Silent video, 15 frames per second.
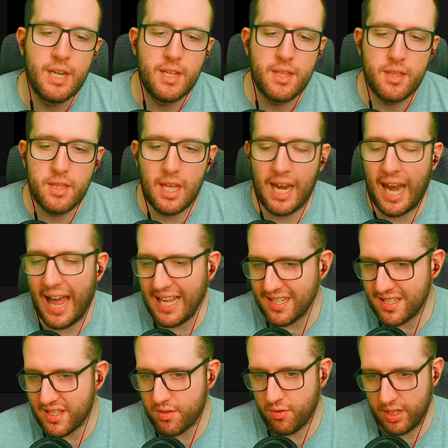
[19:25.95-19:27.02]
The
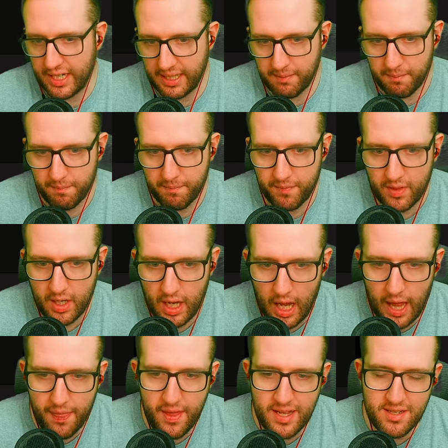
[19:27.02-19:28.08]
last three,
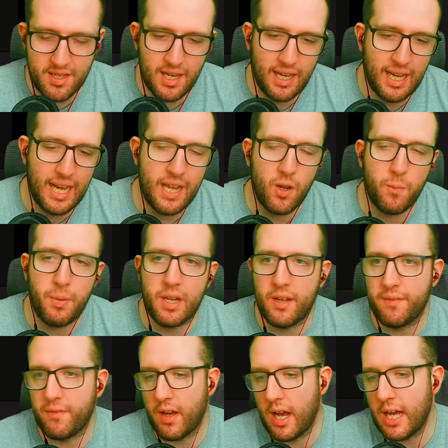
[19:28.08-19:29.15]
there's a little bit
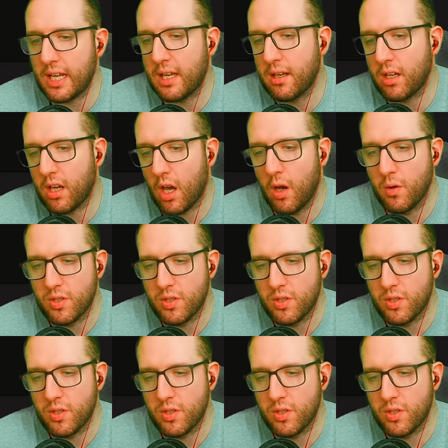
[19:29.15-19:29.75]
of I can go.